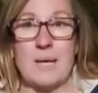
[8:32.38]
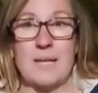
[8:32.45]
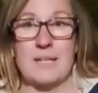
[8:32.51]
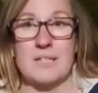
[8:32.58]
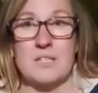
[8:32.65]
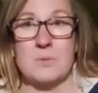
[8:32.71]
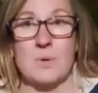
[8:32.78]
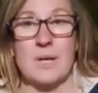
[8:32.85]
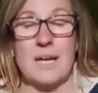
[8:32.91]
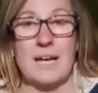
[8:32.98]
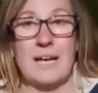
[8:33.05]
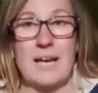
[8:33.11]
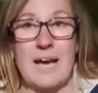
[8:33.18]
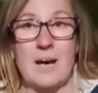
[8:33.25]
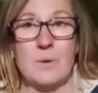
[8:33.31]
into a
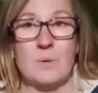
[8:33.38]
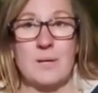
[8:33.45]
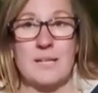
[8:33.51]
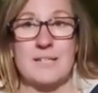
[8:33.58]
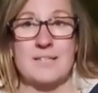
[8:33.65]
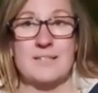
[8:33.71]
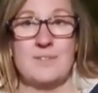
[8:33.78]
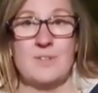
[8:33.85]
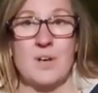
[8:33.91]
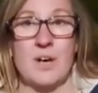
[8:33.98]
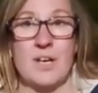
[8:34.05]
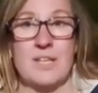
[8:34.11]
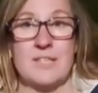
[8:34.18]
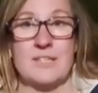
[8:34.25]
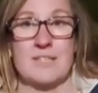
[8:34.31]
cloudless night